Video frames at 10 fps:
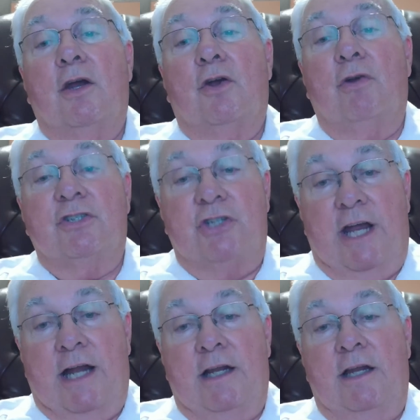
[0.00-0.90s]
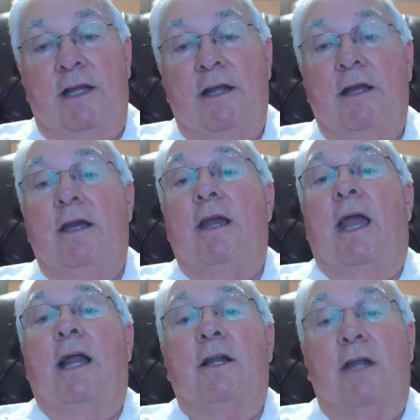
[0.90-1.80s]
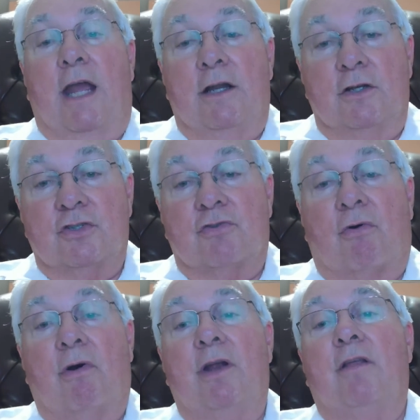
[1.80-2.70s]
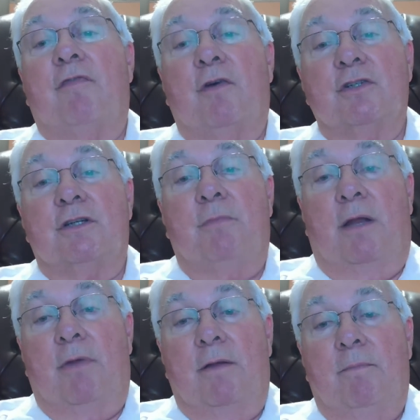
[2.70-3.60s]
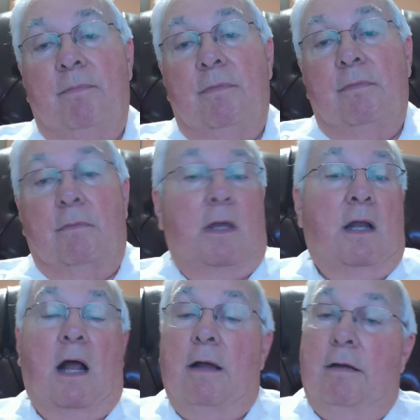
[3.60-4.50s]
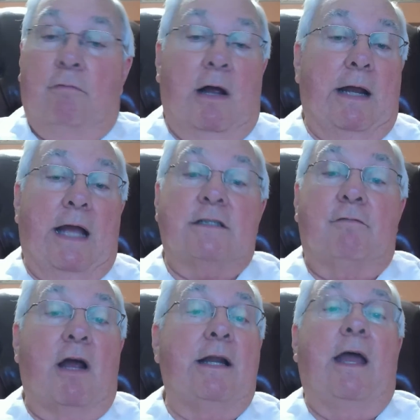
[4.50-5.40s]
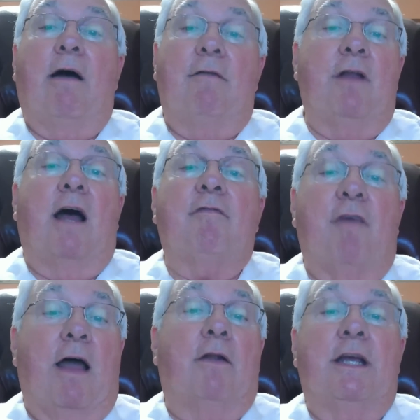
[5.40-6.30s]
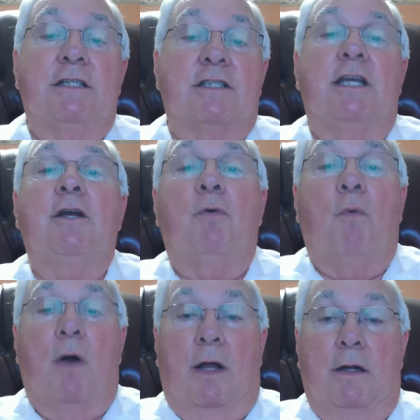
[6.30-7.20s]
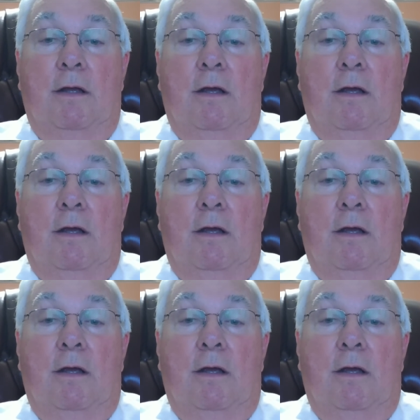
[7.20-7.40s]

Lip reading: Christianity and destroy the First Amendment. And as of right now, I've not found a single one.